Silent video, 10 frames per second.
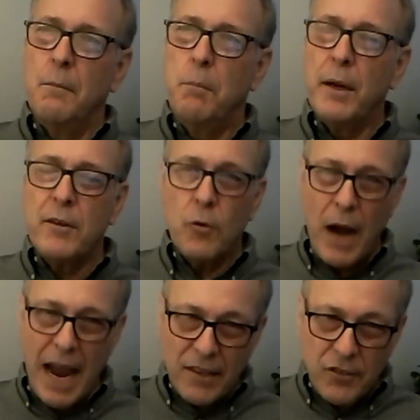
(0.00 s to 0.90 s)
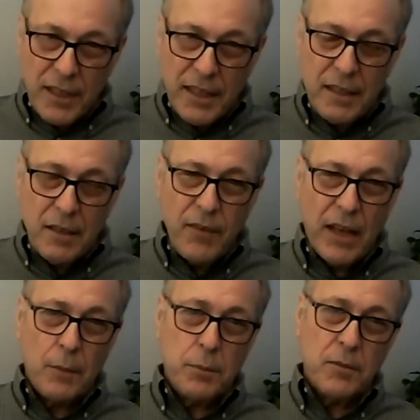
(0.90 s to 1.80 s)
But gradually he
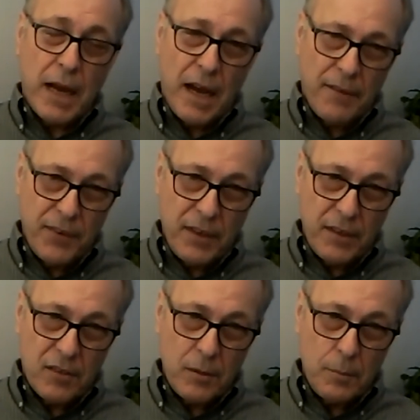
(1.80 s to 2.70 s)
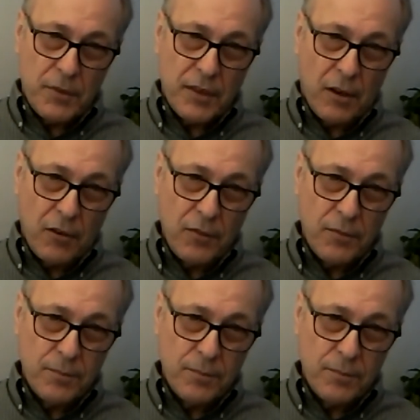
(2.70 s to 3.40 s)
developed some confidence in himself,